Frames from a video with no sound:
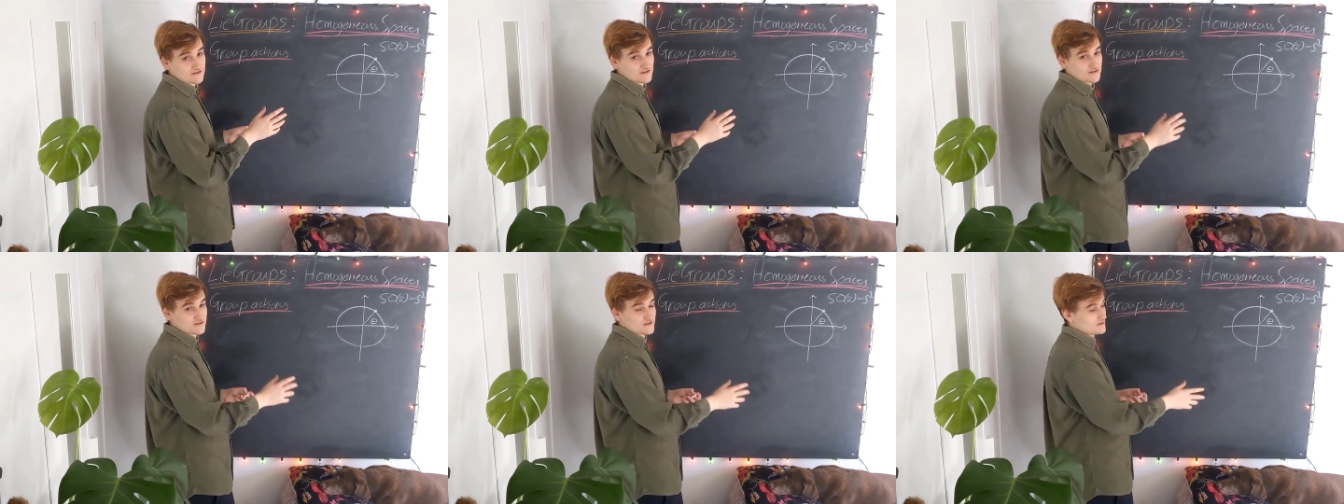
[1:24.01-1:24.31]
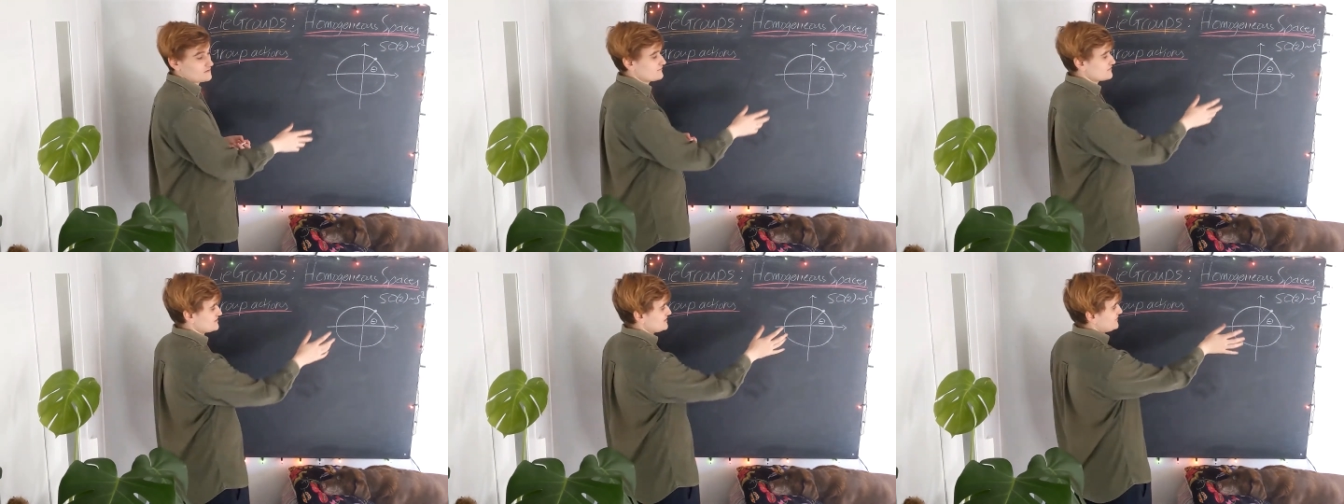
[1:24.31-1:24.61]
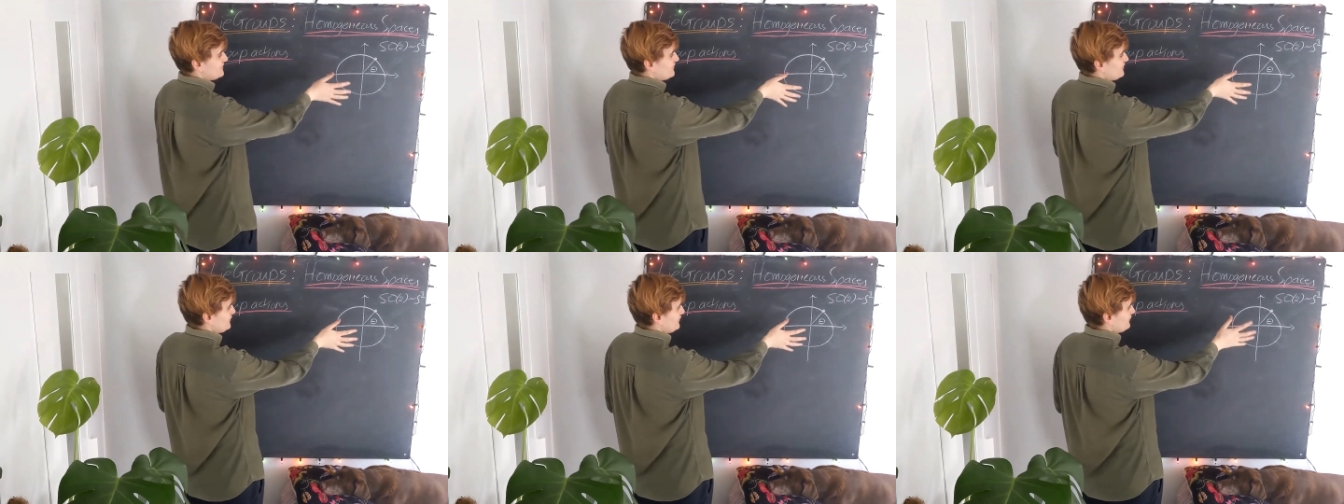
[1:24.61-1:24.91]
just
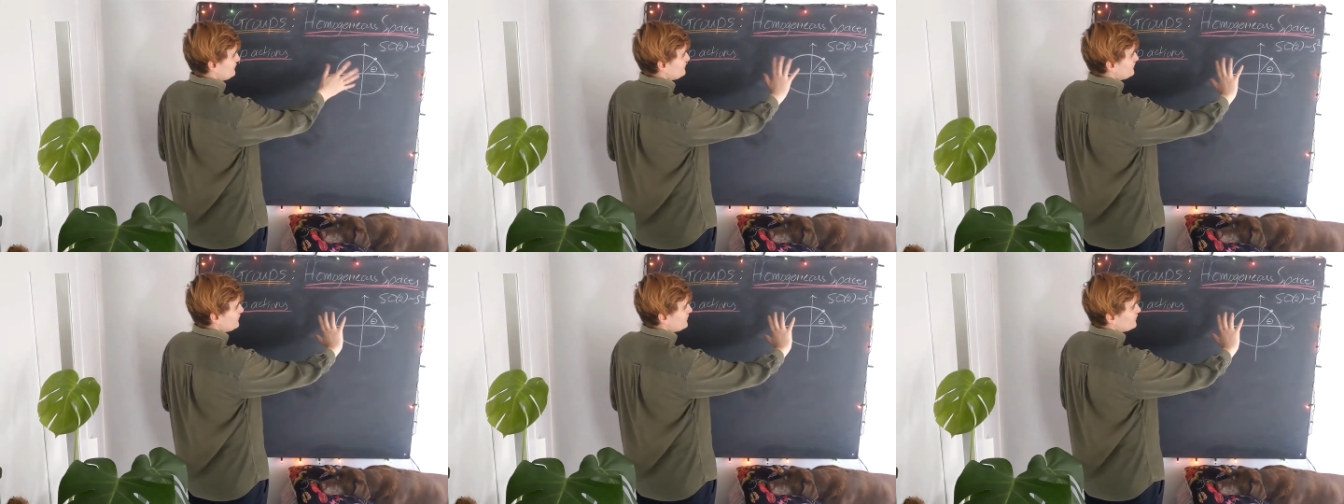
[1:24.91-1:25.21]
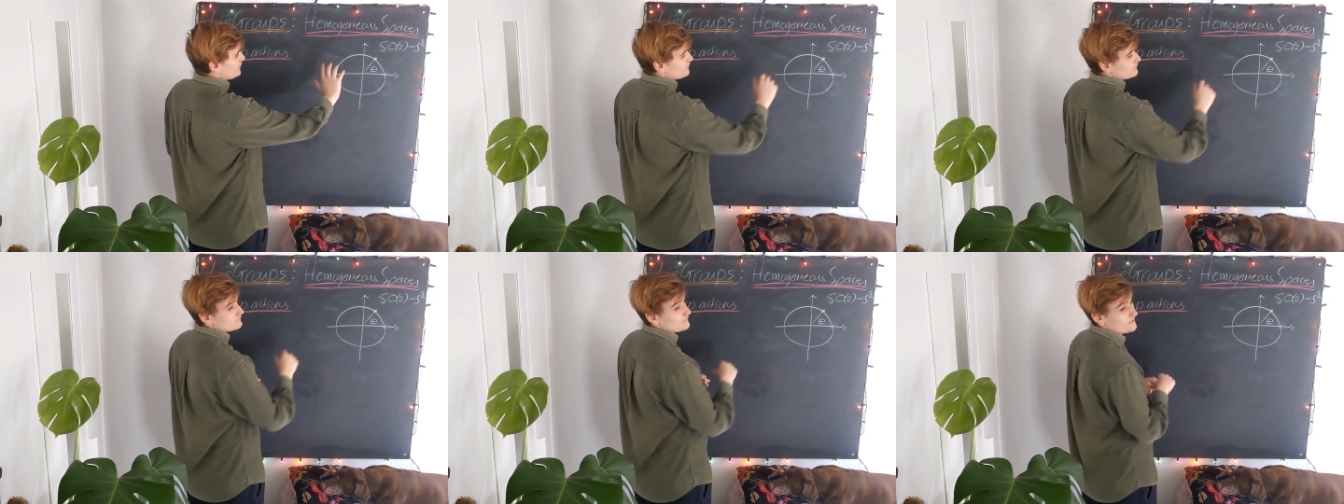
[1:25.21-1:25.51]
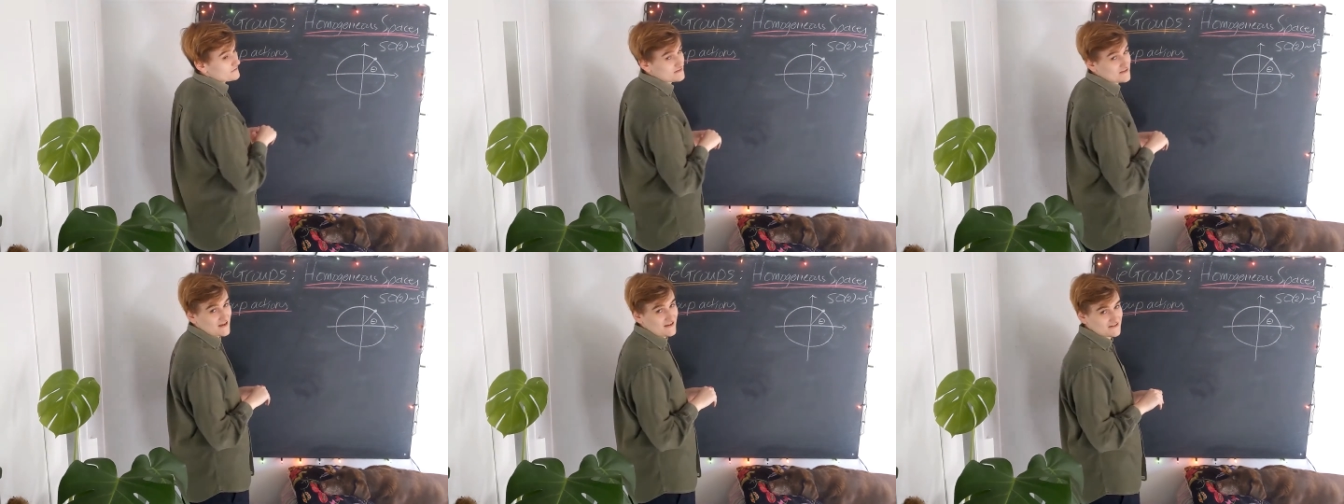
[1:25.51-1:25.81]
obviously going to
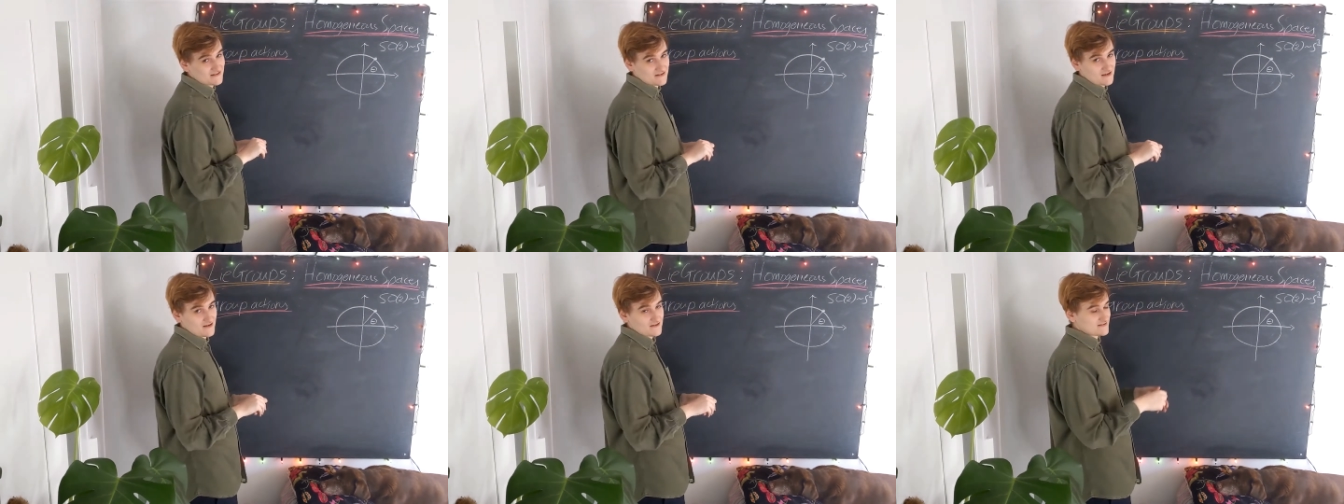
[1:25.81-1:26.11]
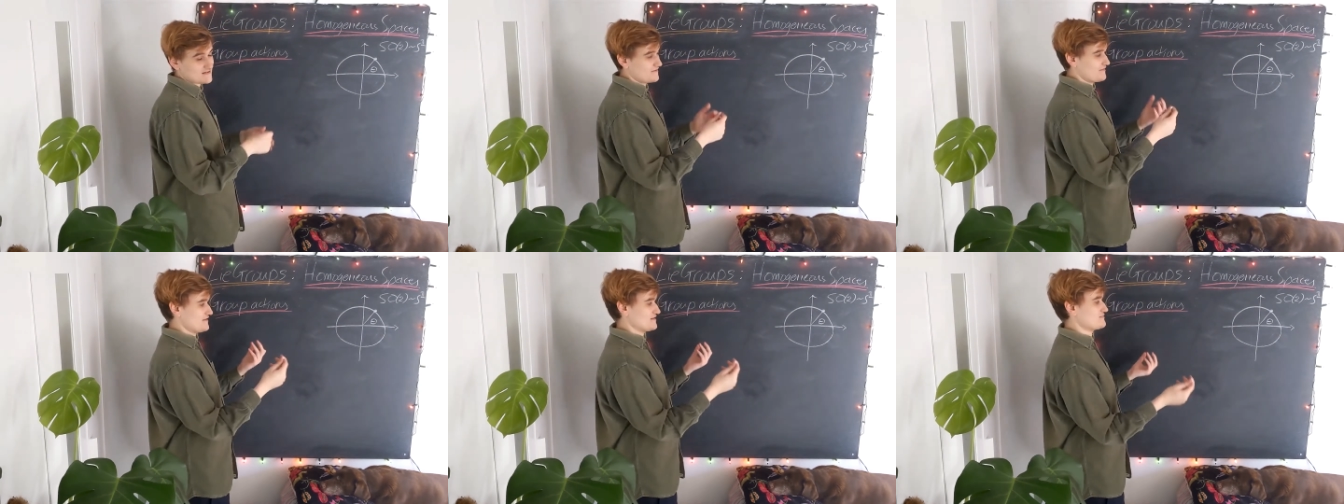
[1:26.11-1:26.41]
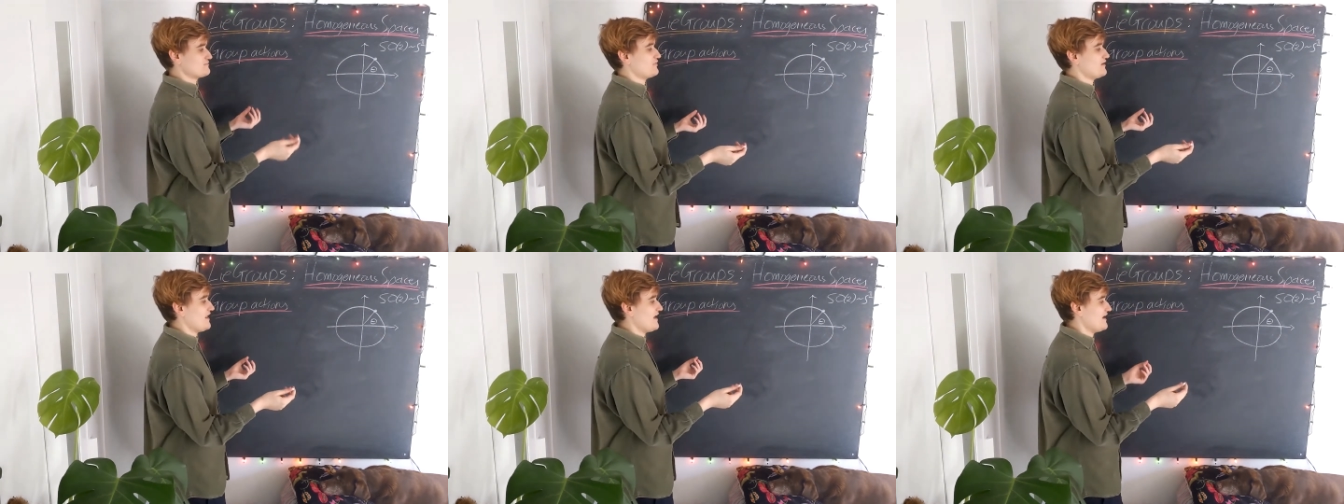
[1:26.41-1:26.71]
rotate us in
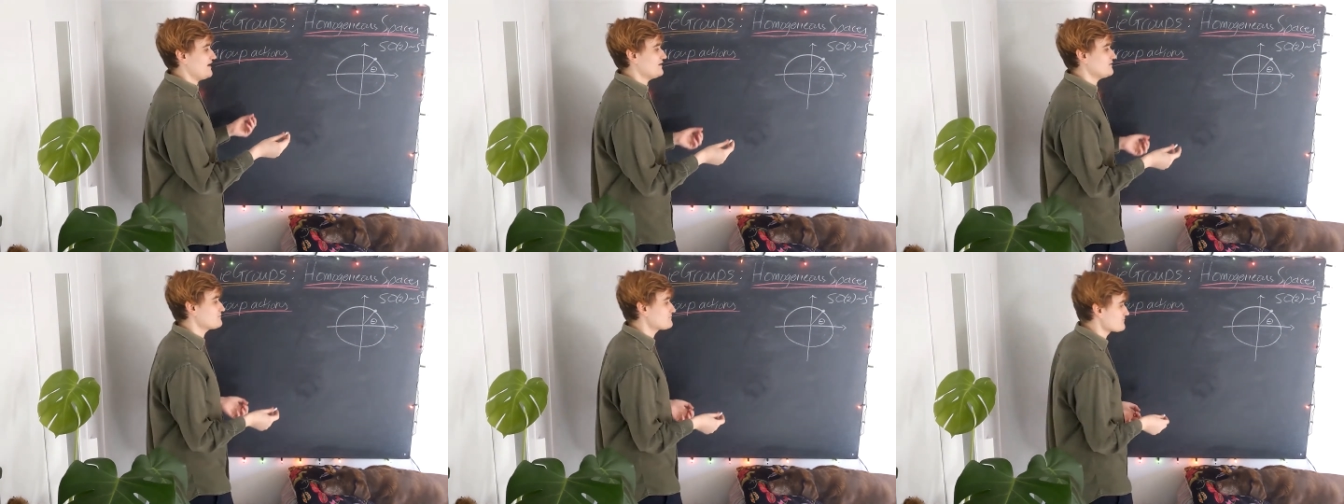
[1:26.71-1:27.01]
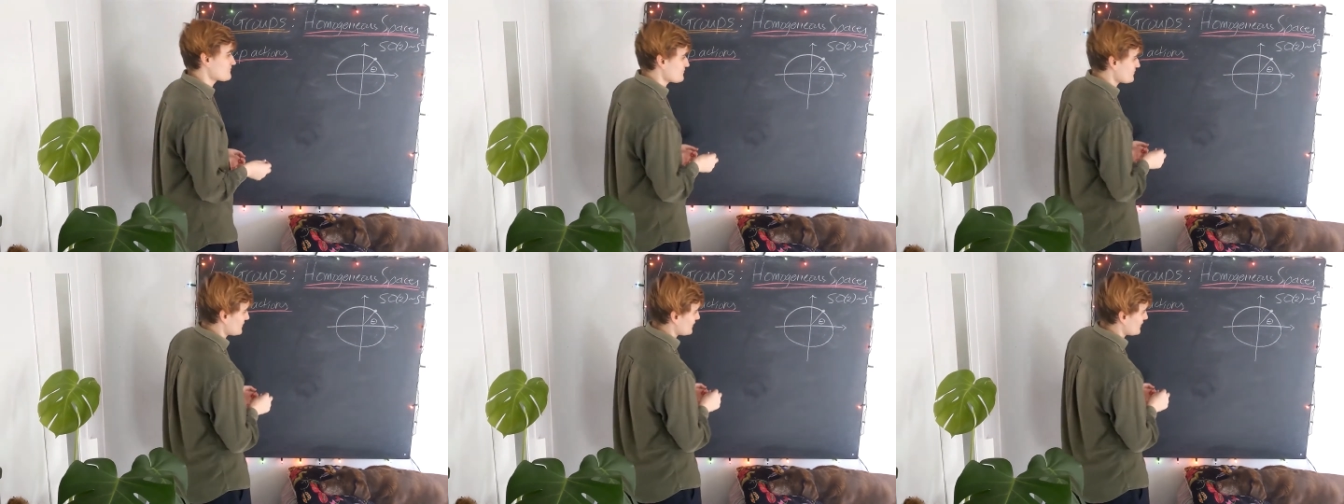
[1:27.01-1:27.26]
this plane.